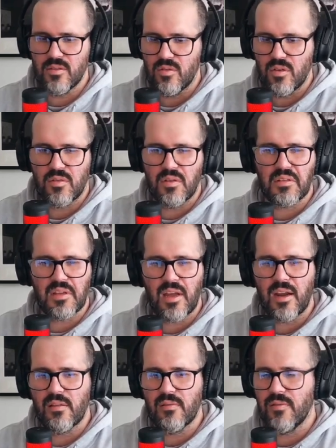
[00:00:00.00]
Do you think they
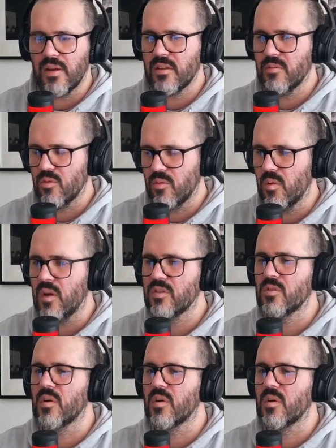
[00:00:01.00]
are effective? Do you also